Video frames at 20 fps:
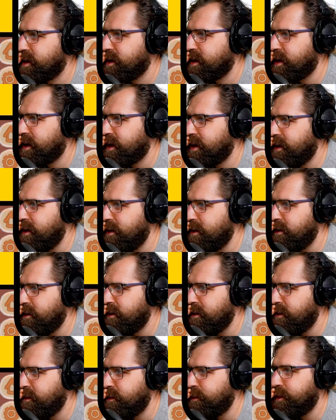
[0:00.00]

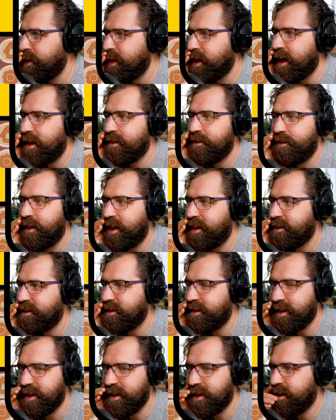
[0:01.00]
Hello, Pian
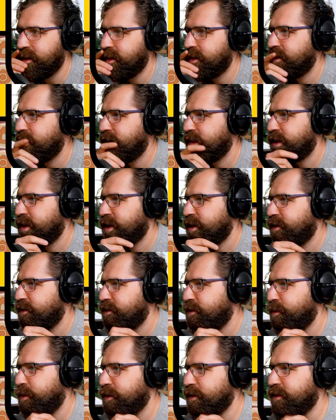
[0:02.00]
Fancy.
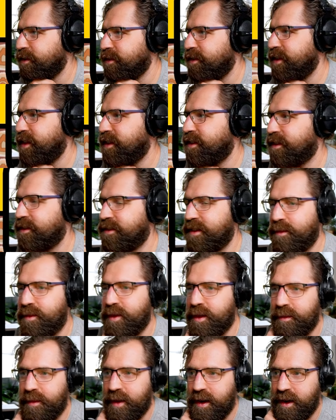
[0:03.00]
Portals need the same
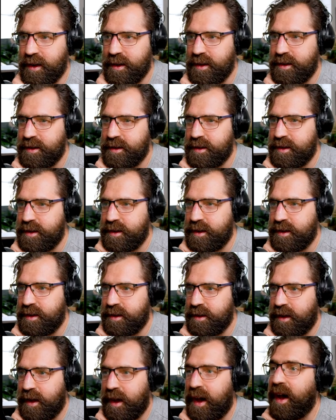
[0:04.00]
number.
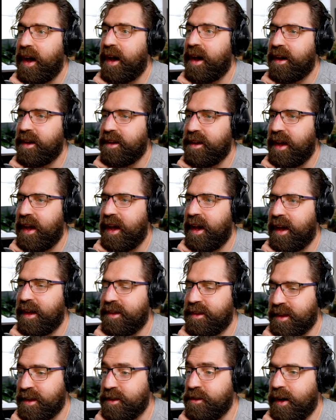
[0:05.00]
Ah, yeah.
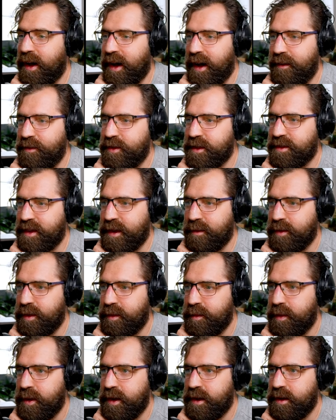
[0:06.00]
Did I not have the same
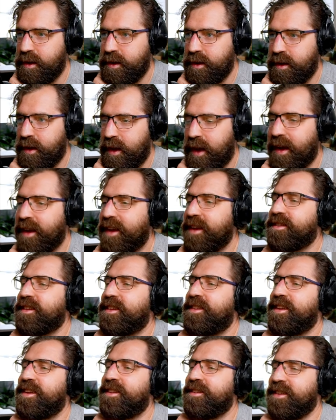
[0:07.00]
number? I guess I
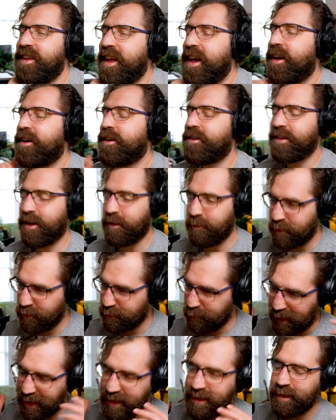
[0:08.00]
didn't, yeah, because I was
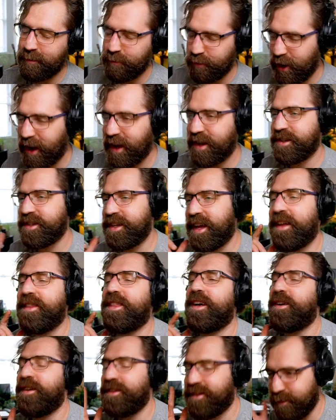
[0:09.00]
making them branch. Yeah,
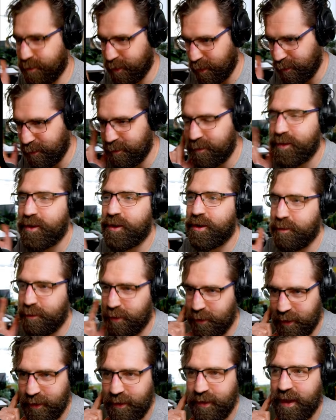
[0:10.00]
that is the problem. Good
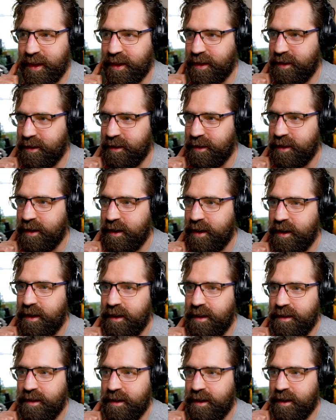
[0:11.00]
point, thank you.
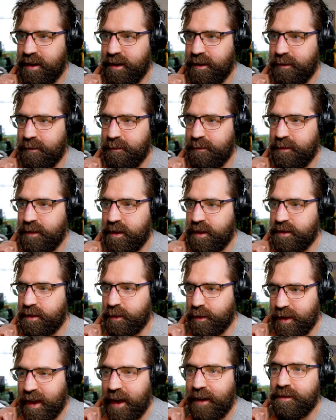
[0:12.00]
So it
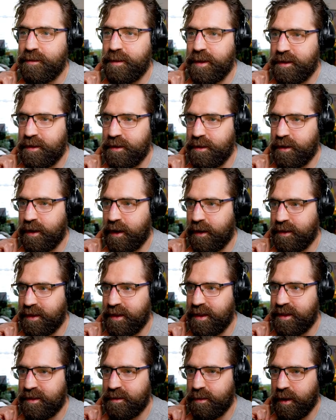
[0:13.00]
would have to be 2 going
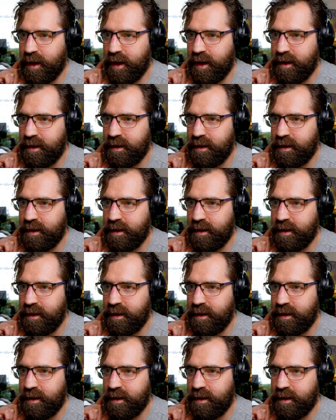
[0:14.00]
this way.